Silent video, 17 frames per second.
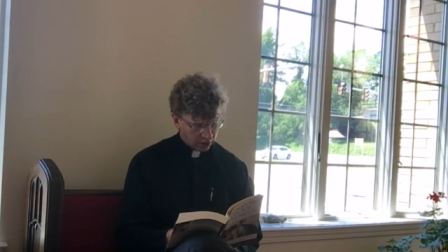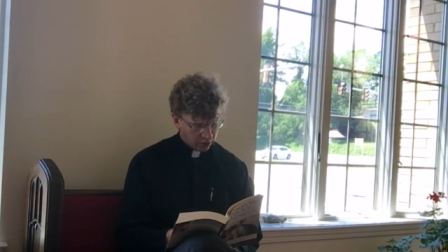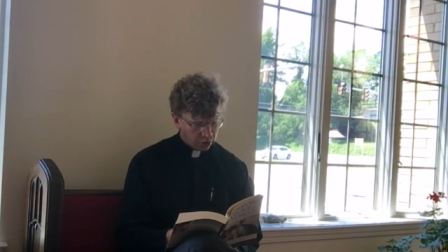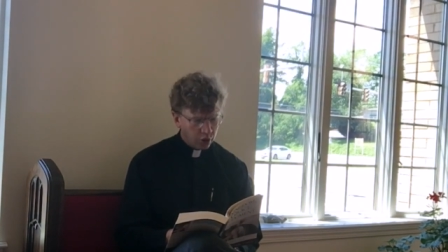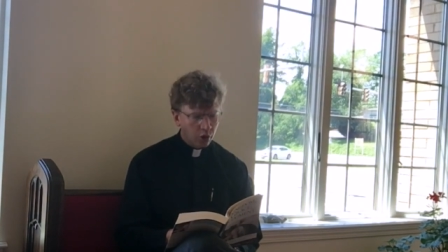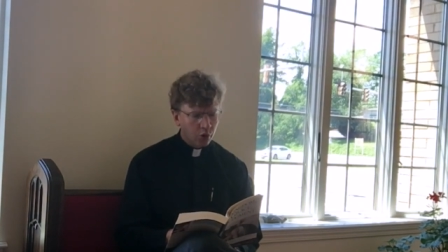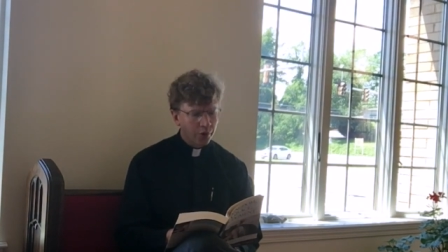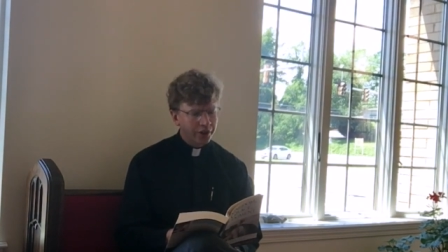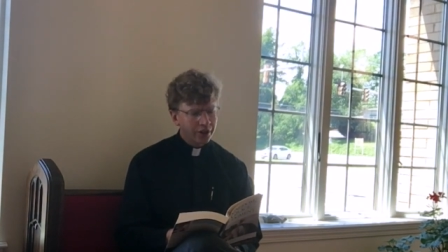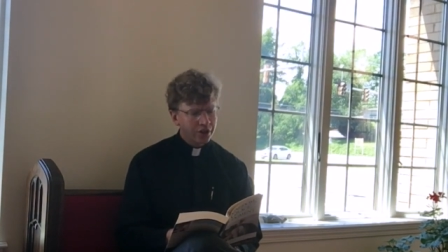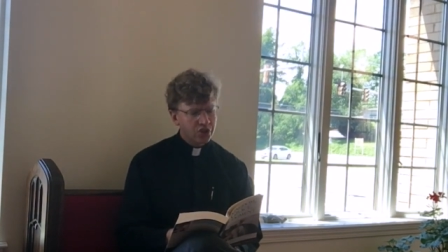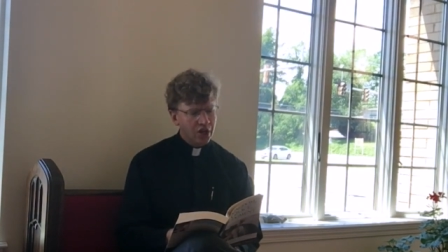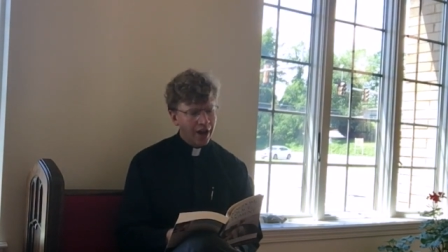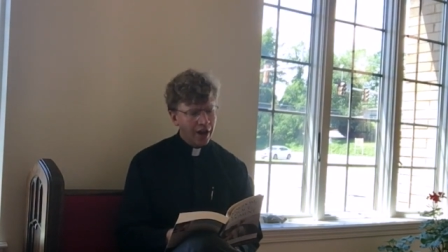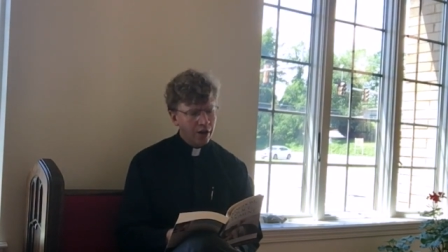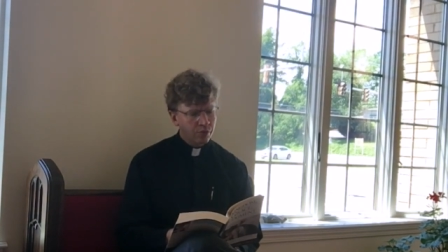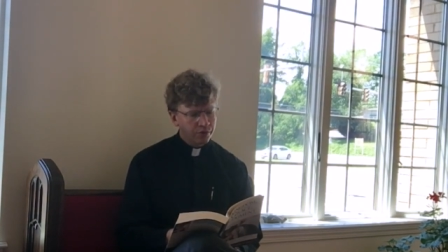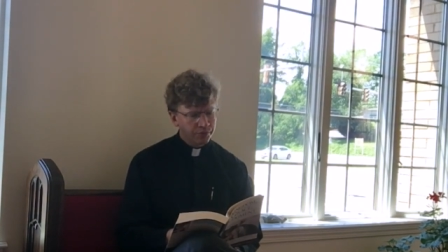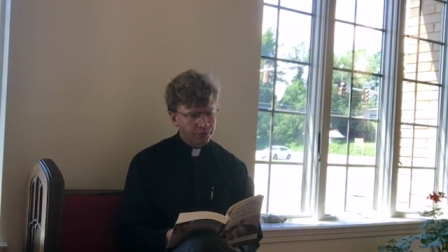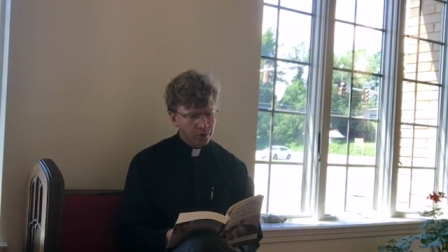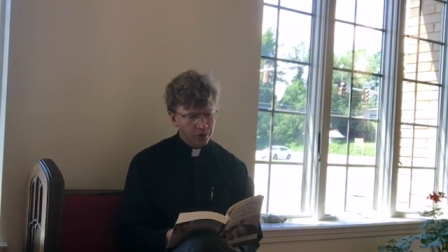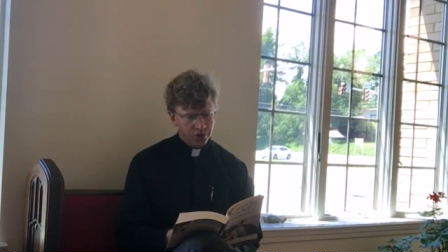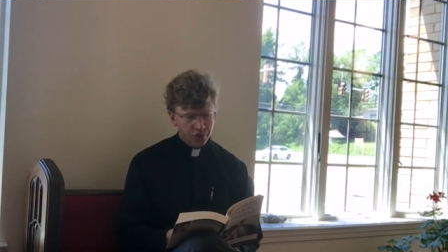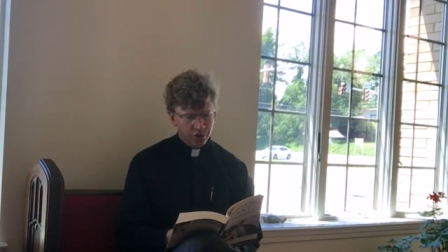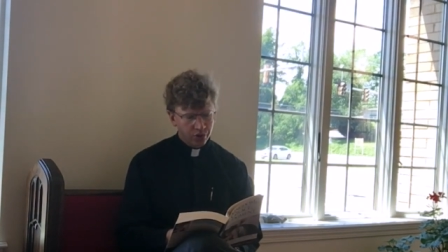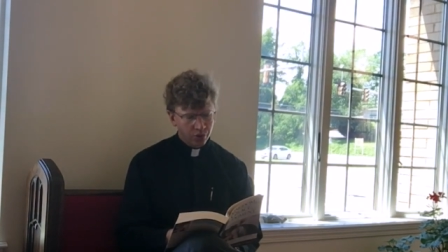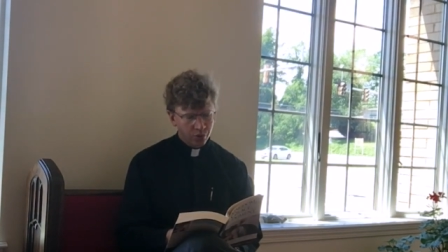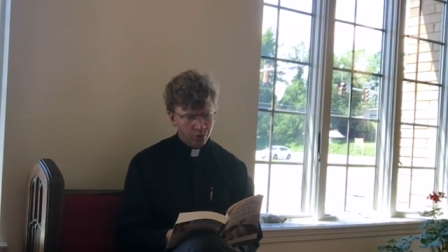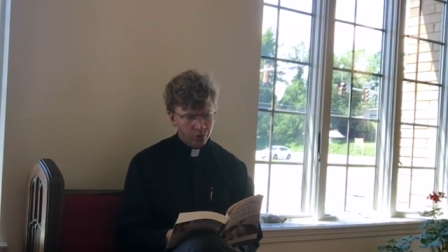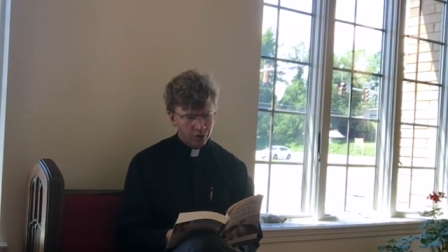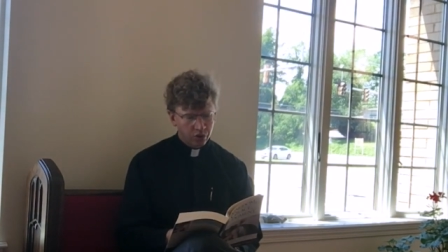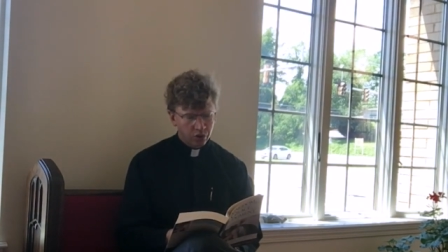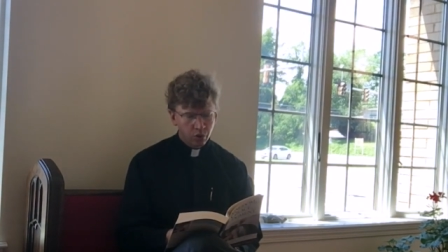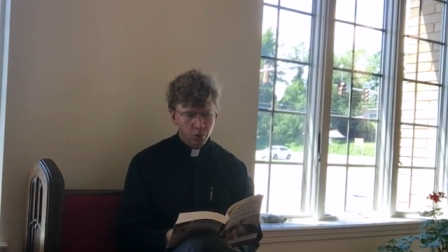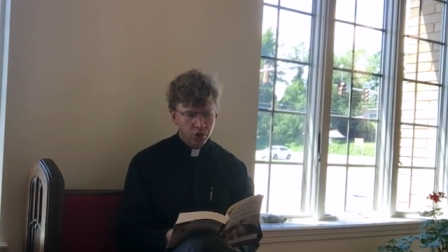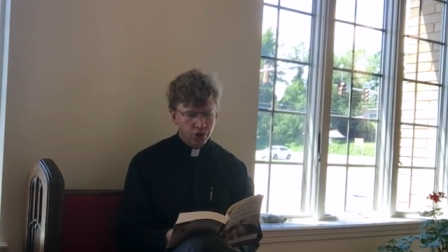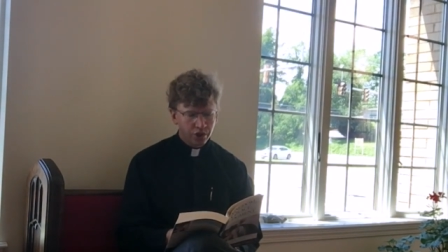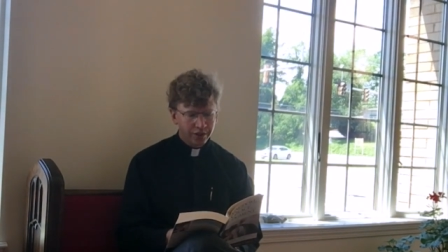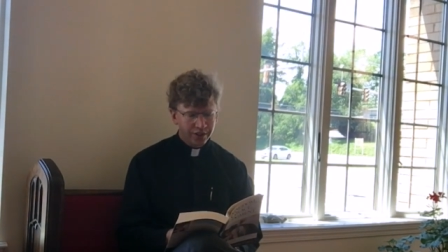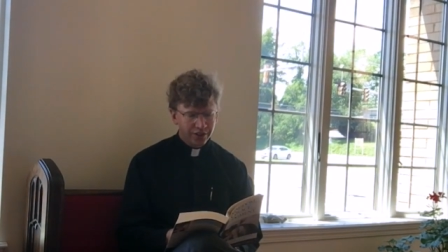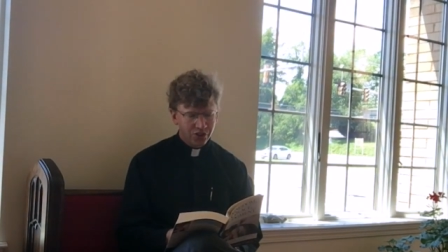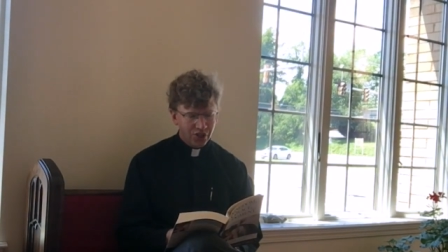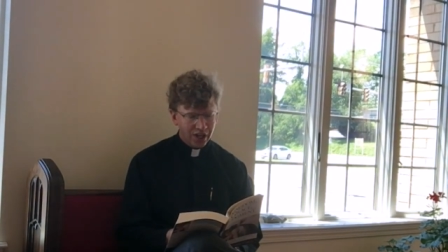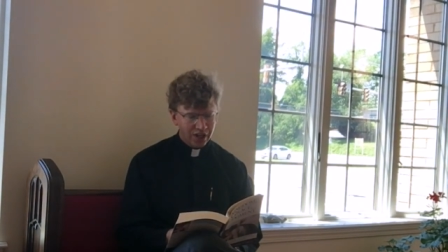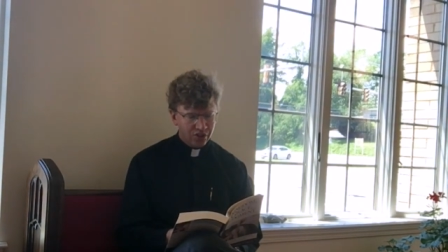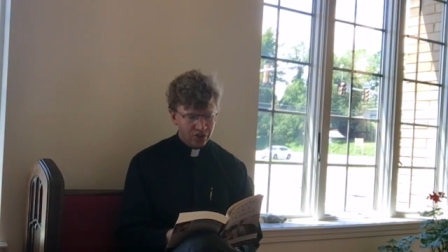The critics I refer to usually say